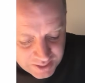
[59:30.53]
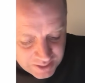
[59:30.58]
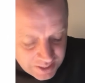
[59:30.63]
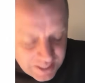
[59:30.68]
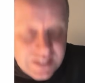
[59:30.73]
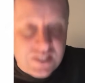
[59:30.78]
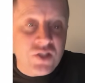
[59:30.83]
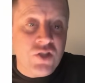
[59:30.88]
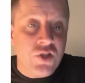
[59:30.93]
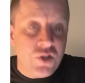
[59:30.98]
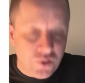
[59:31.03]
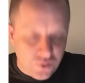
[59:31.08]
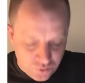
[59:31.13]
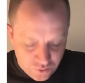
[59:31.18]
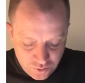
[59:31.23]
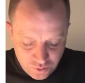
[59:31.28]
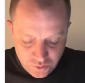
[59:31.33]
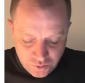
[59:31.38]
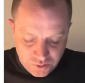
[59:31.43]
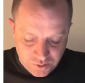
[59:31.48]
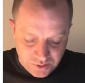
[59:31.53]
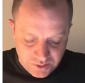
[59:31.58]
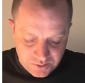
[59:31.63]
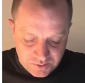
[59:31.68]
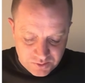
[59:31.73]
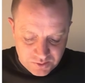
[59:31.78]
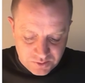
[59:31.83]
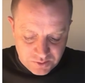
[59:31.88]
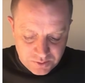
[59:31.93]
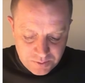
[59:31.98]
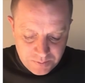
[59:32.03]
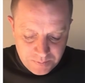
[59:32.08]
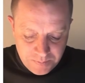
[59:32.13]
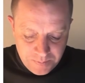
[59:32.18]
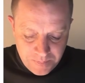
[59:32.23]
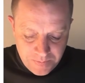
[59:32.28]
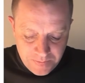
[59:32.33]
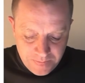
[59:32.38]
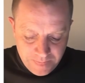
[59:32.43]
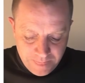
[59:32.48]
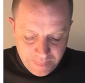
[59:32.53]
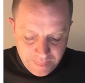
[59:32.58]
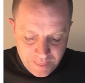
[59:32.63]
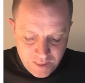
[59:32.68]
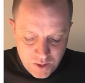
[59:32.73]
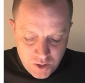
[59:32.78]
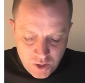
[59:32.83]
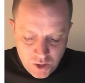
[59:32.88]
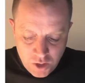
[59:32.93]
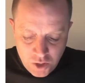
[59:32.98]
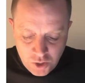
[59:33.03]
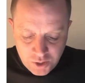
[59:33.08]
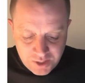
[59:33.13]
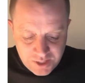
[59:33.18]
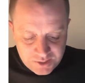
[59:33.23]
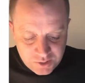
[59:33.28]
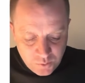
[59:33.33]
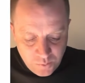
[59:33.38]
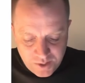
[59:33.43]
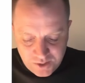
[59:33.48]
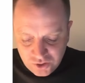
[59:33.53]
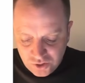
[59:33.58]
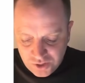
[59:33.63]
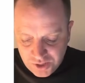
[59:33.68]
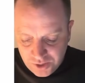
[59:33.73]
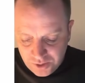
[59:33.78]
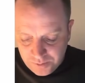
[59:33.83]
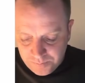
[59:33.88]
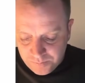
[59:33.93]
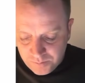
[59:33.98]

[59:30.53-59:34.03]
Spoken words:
It's the nucleus. Look at this question here.